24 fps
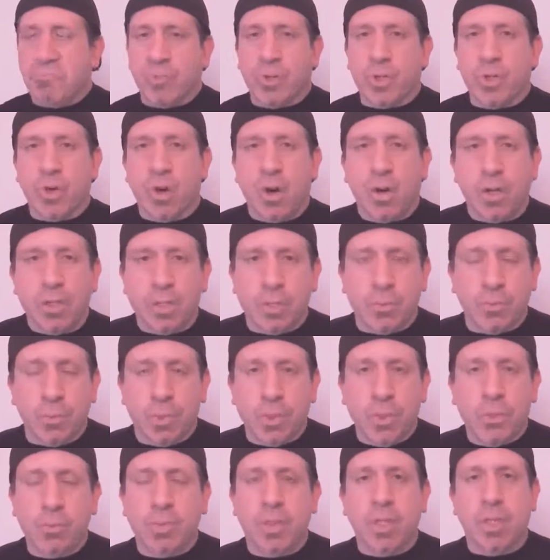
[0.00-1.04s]
Regardless of
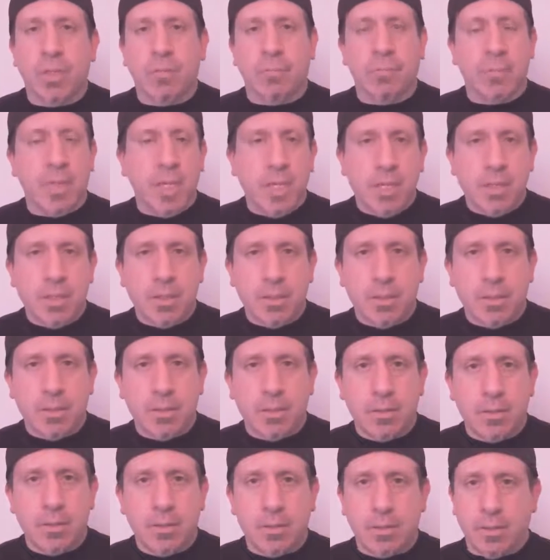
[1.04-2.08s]
what you think of me,
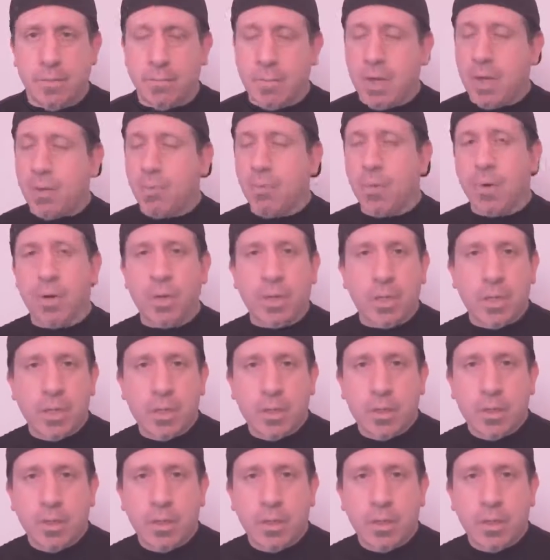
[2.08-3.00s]
of my work,